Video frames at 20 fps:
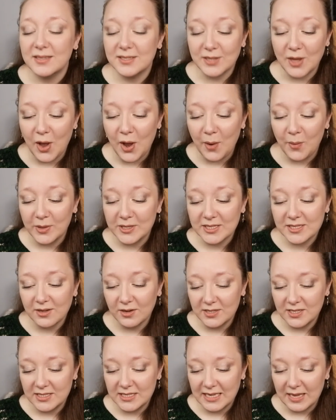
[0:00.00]
so I
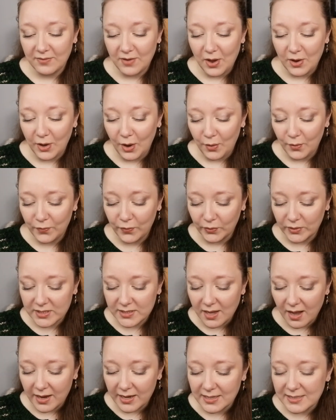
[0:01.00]
decided to give it a go full
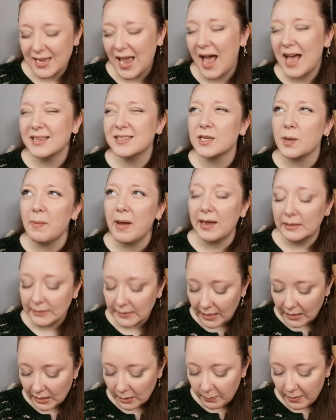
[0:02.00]
size. It has come out a
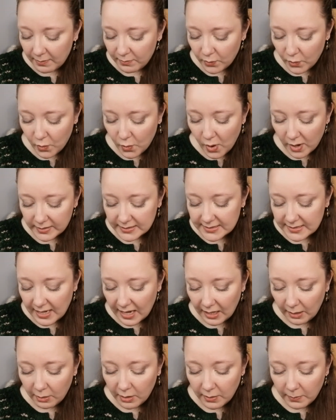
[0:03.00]
little bit more, I'd
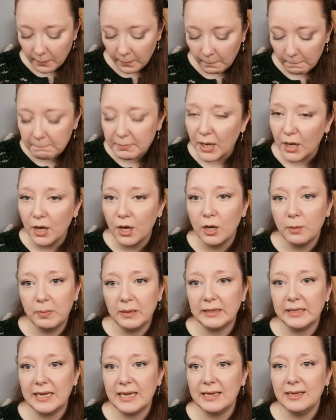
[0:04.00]
say,
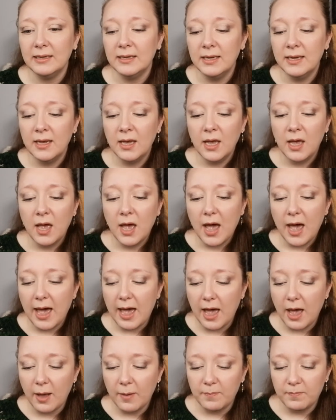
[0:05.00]
purpley
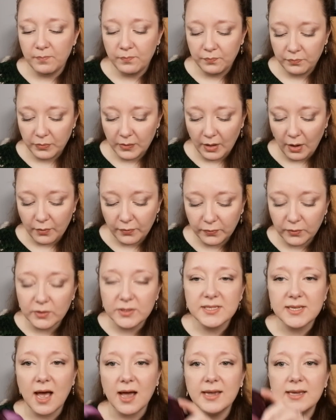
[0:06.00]
full
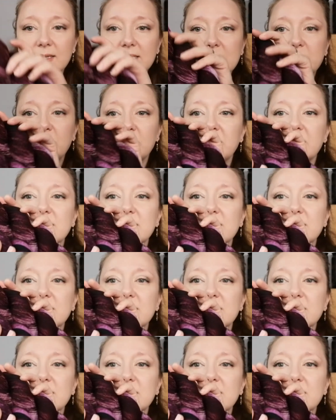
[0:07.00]
size, but